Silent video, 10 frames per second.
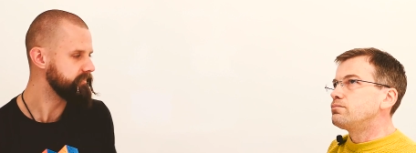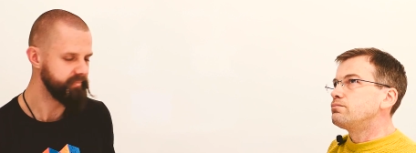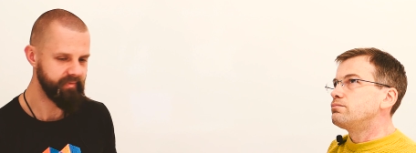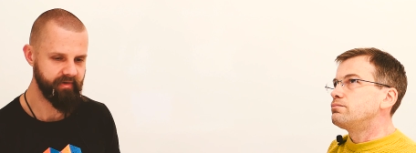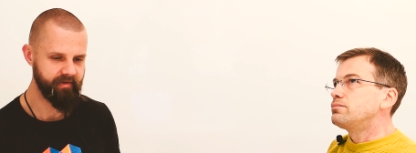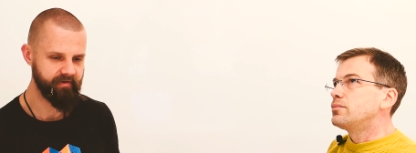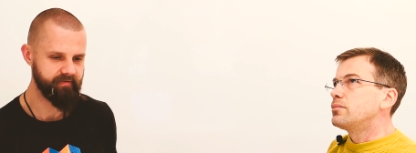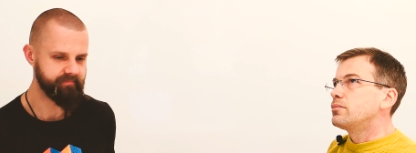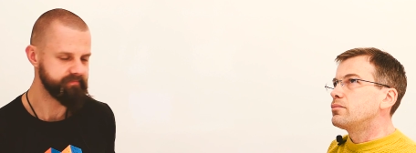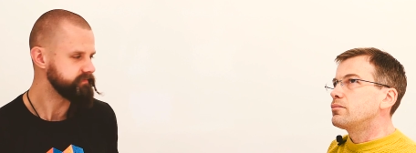Speaker 1: Mm,
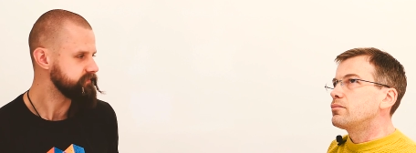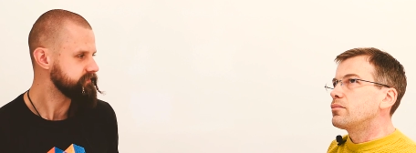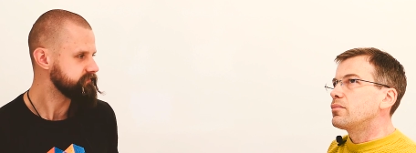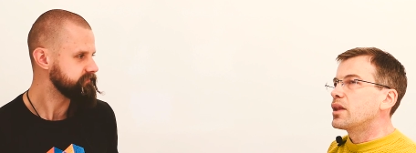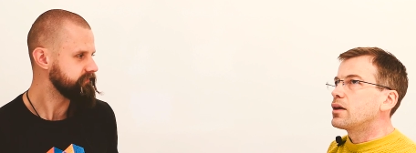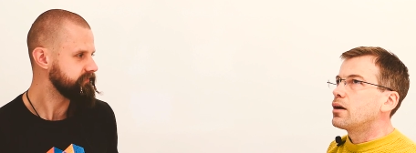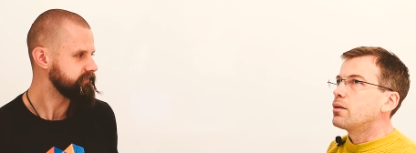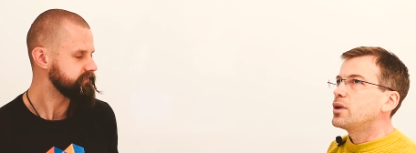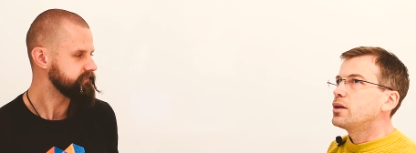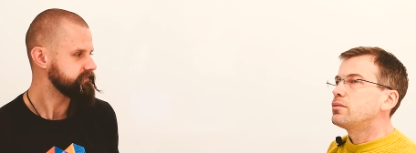yeah,
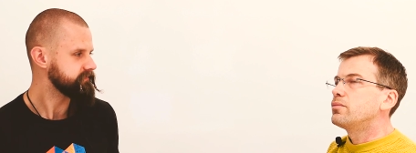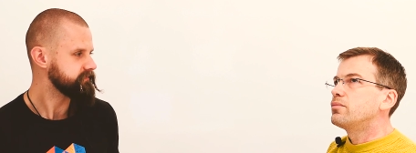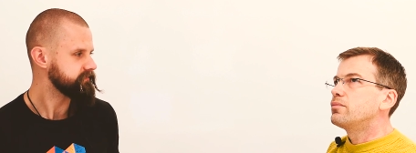I mean,